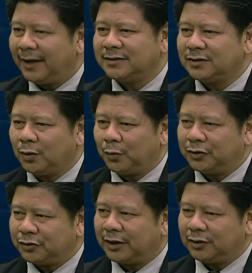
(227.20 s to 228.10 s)
as
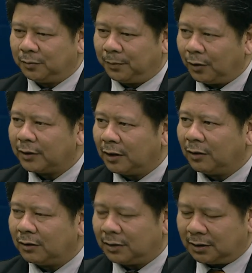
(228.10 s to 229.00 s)
we try to plot
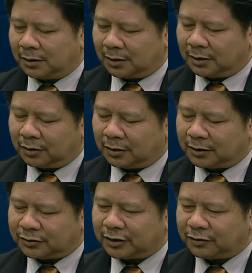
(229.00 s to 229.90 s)

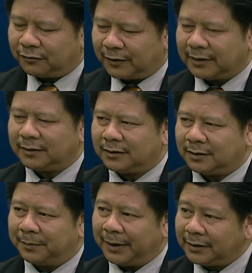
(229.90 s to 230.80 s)
try to fight
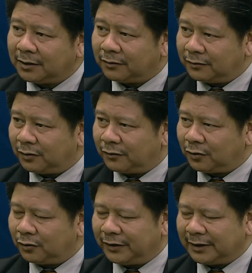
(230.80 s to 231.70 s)
the battle
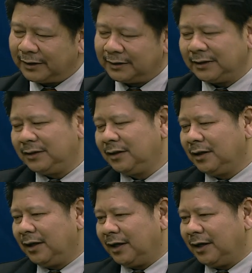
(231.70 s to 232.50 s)
of COVID-19,